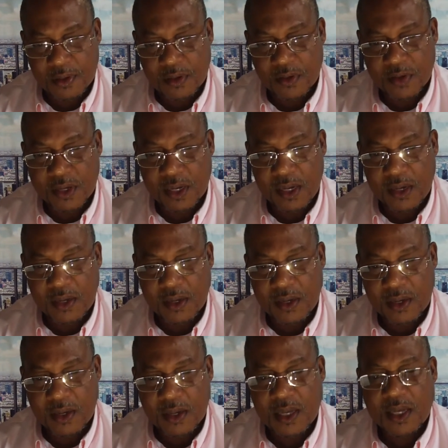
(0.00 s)
Okay?
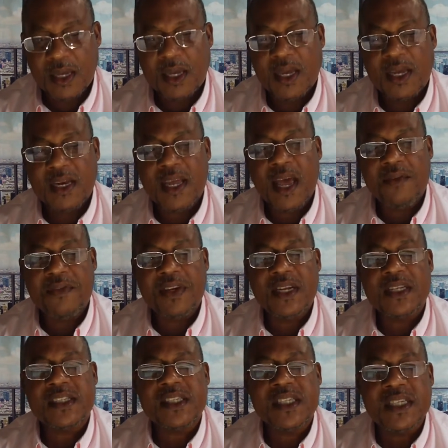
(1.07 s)
In heaven,
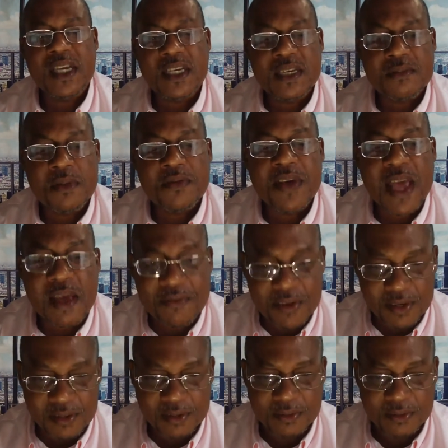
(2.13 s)
it's the kingdom of heaven.